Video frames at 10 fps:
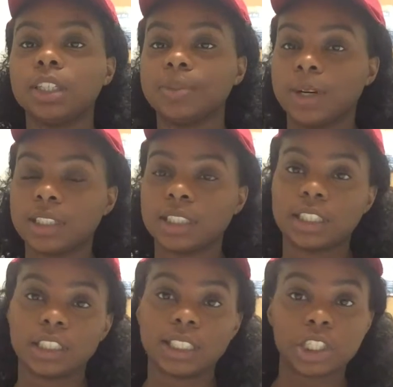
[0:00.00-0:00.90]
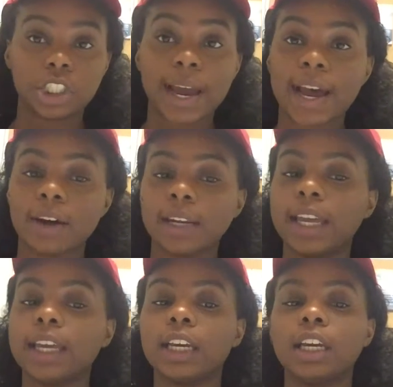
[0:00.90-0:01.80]
each person and said, "Ciao,
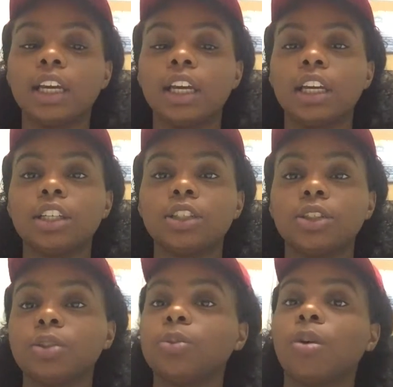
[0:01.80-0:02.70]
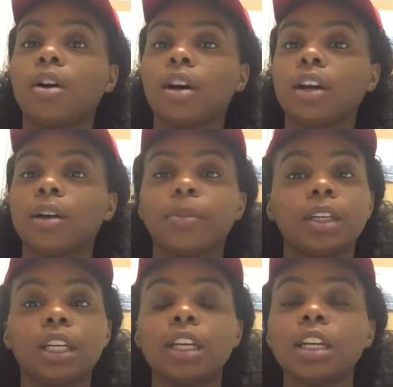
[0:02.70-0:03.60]
like, do you want a
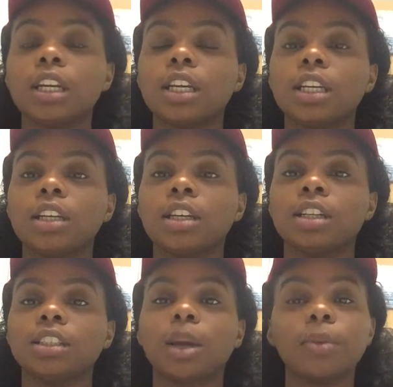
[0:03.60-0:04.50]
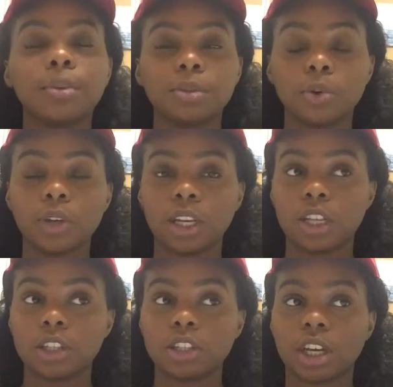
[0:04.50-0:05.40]
panini?" Some of them spoke
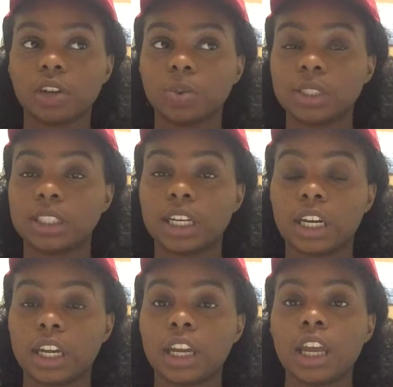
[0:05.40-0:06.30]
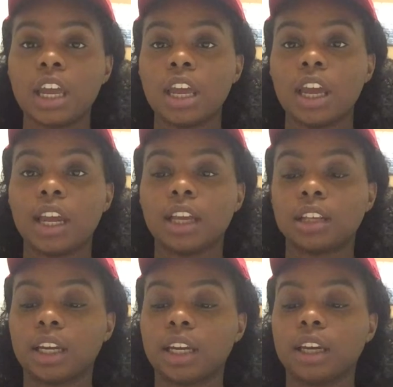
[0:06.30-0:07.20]
English, other ones didn't. And
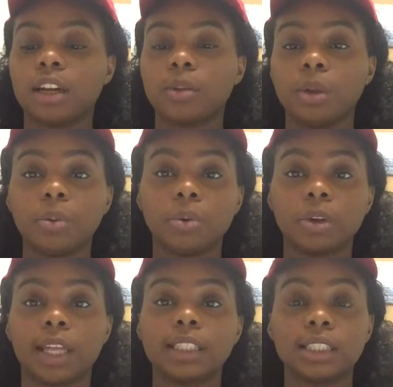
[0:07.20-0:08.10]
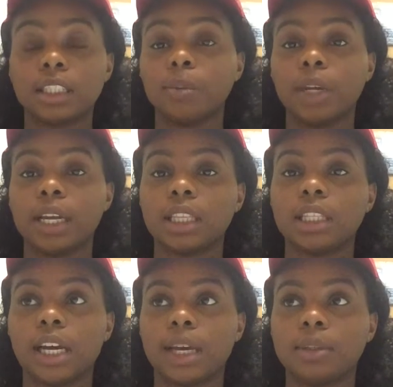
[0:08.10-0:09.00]
like other people were like sleeping at the
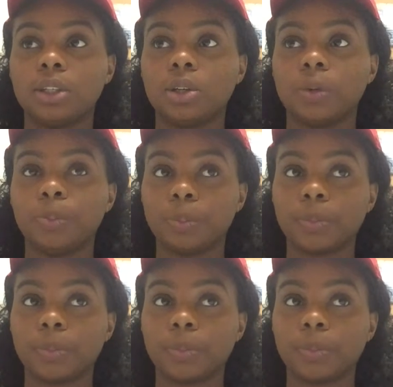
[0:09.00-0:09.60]
time. So